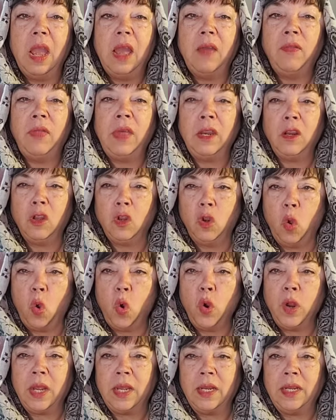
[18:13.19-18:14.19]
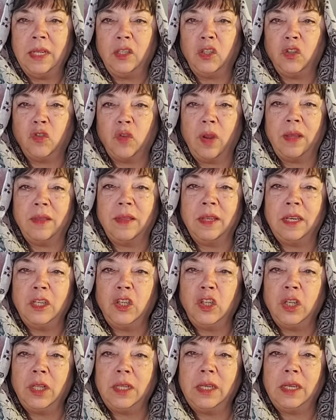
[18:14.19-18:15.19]
Then, glorying in his strength and
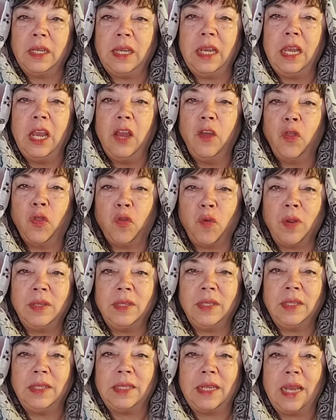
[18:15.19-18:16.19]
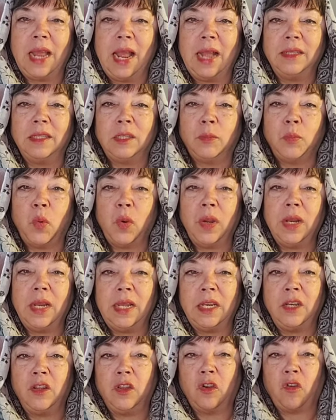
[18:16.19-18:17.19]
agility, he thrust his lance point
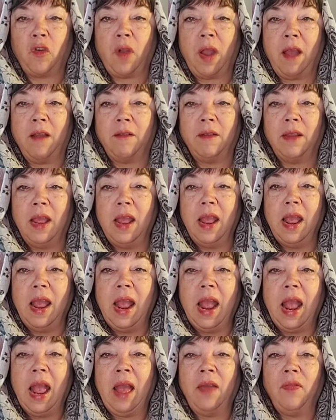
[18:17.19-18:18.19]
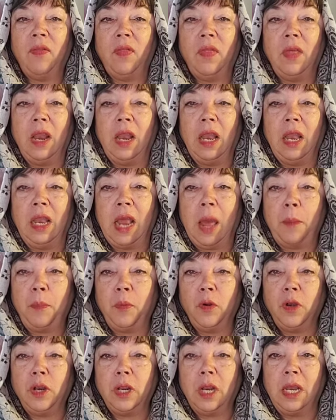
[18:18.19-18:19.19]
into the ground, and the
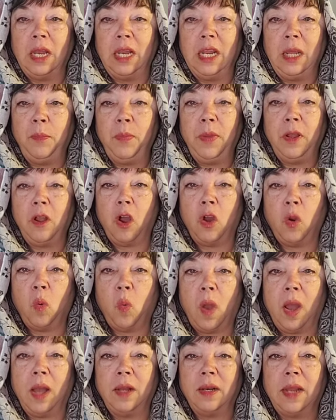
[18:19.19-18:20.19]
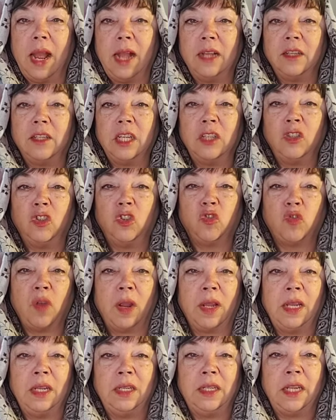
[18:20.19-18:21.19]
leopard, leaping on a wild ass and
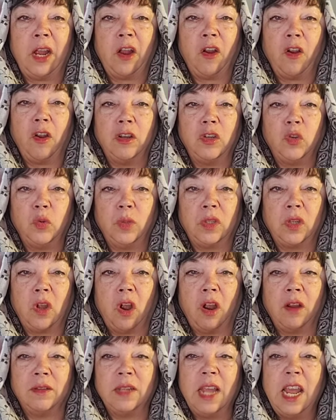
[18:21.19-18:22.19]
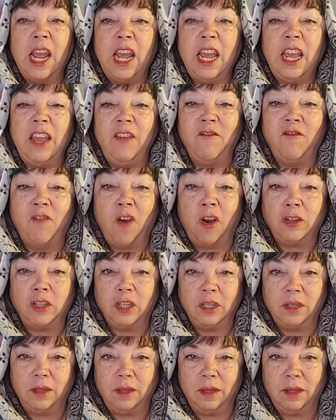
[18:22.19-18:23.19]
striking terror into its heart, he
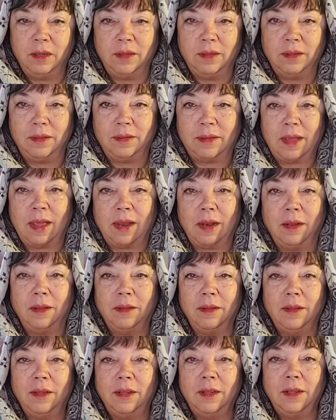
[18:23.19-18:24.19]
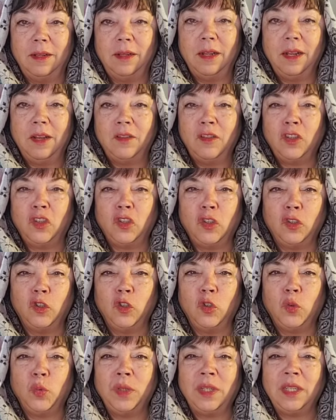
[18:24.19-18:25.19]
vaulted into the saddle. The
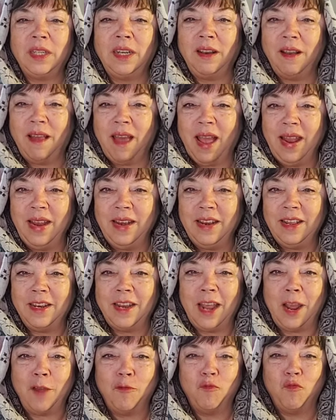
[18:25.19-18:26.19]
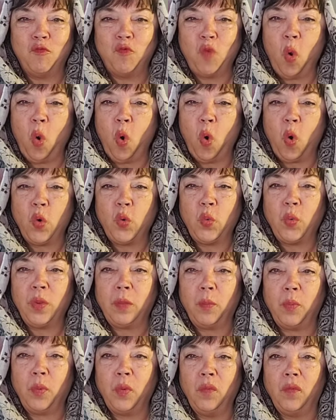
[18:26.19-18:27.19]
soldiers were delighted and roared with
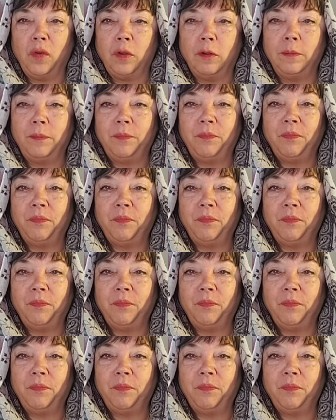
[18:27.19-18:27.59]
approval.